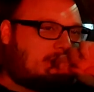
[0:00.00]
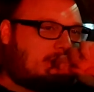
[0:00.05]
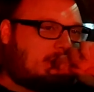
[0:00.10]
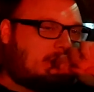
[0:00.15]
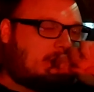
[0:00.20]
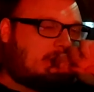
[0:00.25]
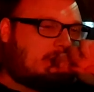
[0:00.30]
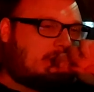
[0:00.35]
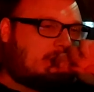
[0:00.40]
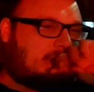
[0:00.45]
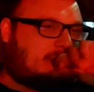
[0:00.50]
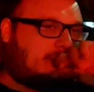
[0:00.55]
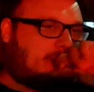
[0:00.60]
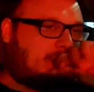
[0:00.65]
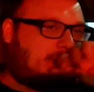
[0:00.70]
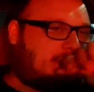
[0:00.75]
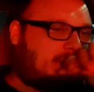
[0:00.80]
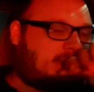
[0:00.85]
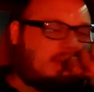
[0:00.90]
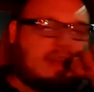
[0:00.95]

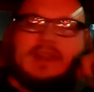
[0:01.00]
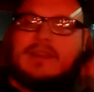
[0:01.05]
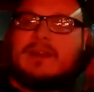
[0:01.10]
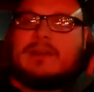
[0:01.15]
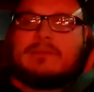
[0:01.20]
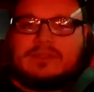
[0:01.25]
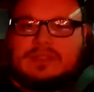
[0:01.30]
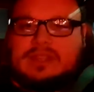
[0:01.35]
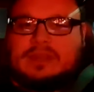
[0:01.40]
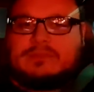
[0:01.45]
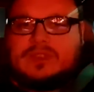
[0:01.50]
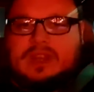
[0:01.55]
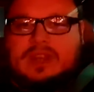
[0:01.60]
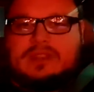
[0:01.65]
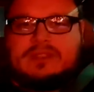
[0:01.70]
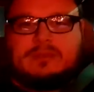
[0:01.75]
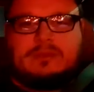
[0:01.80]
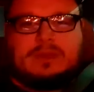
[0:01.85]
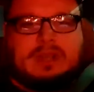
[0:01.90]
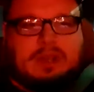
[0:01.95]
I'm trying to
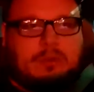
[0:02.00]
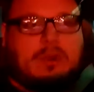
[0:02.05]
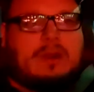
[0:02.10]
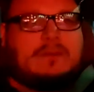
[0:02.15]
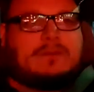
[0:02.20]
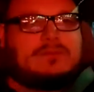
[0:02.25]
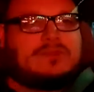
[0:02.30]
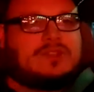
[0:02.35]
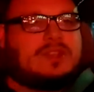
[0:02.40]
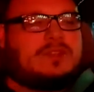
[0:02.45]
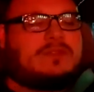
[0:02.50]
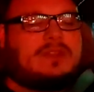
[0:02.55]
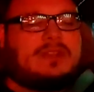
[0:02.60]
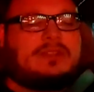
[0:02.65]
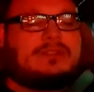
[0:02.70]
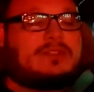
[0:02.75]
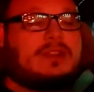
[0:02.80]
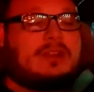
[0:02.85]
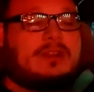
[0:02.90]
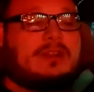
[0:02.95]
think what I want from Chick-fil-A.
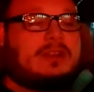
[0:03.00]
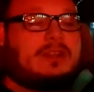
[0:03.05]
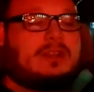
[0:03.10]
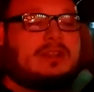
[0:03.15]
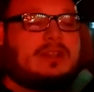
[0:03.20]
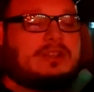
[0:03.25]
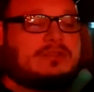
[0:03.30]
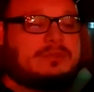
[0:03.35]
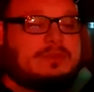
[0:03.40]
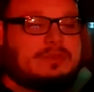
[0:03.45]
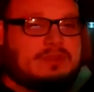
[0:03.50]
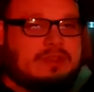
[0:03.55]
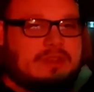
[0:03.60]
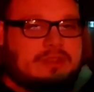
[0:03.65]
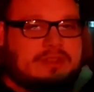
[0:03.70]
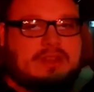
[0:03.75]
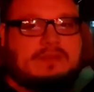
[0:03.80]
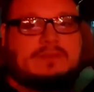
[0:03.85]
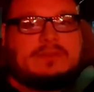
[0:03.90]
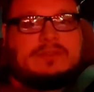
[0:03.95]
Sorry, I lost my train
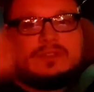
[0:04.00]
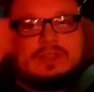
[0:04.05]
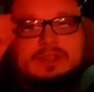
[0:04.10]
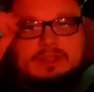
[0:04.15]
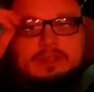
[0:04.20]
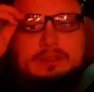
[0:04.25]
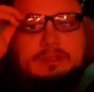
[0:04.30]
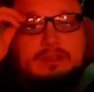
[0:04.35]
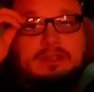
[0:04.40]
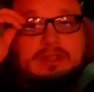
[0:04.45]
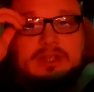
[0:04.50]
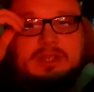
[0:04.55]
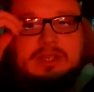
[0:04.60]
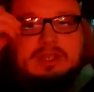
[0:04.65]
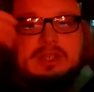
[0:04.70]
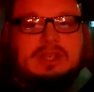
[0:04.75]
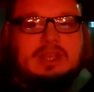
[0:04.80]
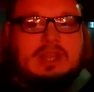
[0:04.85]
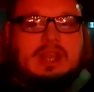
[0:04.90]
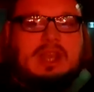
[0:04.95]
of thought for a second.
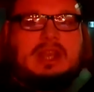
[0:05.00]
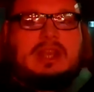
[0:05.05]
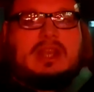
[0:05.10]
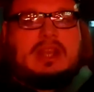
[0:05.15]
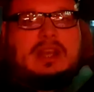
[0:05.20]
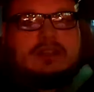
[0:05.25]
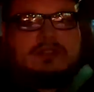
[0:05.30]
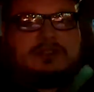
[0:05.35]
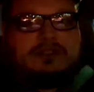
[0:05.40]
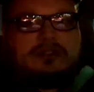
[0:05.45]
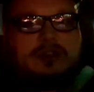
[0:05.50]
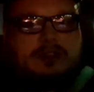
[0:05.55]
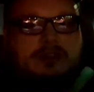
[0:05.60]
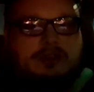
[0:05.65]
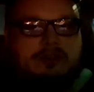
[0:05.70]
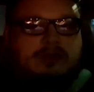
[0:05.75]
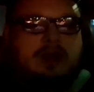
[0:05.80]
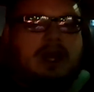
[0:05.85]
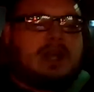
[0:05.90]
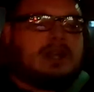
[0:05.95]
Anyhow,
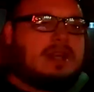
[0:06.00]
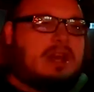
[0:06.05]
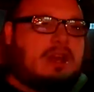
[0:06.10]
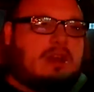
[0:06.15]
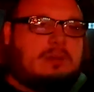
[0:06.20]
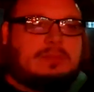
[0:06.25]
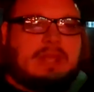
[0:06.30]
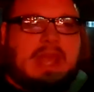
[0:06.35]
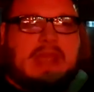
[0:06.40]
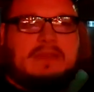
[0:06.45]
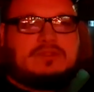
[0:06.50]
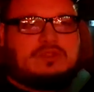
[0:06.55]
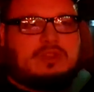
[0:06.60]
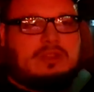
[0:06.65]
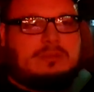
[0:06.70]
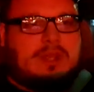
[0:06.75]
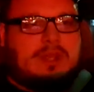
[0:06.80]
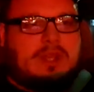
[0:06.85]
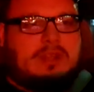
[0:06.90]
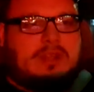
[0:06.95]
so right now I'm live
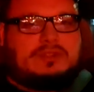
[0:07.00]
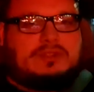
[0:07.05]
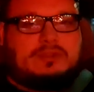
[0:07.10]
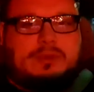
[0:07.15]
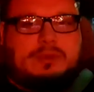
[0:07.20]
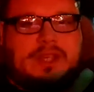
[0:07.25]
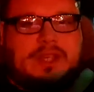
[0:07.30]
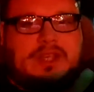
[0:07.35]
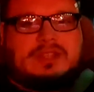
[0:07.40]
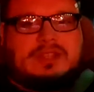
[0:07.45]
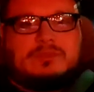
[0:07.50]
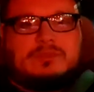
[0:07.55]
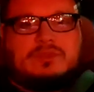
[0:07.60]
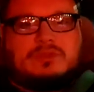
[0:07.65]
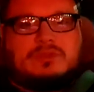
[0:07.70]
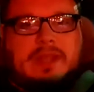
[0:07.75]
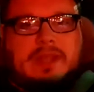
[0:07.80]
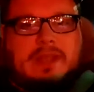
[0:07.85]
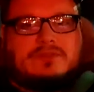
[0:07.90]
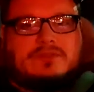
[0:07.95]
streaming on Twitch. I'm
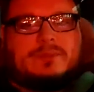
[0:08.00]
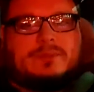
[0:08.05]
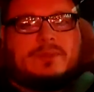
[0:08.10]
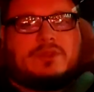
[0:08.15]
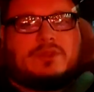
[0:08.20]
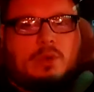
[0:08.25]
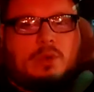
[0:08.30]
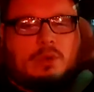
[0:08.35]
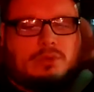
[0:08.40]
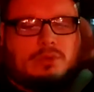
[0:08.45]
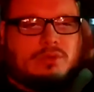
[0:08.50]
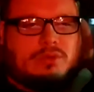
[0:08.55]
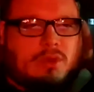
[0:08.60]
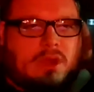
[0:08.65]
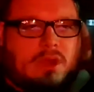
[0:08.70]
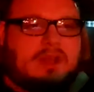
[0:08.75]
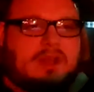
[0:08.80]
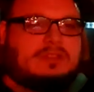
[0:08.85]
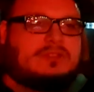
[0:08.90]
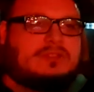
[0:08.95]
live streaming Chrono
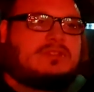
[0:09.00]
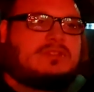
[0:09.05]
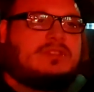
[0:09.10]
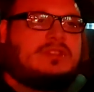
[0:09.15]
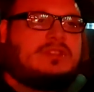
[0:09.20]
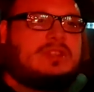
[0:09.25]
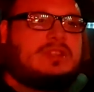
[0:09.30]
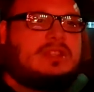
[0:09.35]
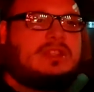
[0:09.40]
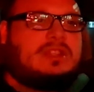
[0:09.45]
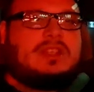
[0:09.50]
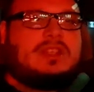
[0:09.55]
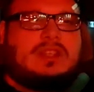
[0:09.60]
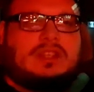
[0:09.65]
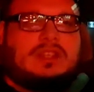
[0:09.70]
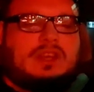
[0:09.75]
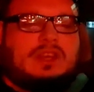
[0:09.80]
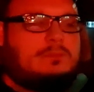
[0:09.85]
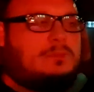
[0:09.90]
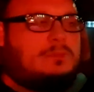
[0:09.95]
Cross.
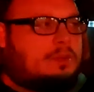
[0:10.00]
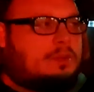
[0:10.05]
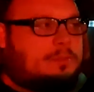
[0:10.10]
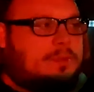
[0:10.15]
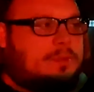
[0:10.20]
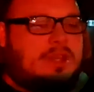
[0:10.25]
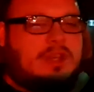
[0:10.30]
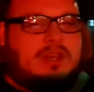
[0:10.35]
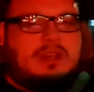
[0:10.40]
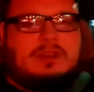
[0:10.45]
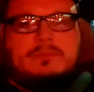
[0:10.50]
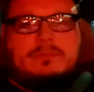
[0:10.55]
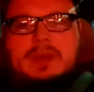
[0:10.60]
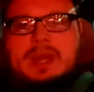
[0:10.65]
Come look me up.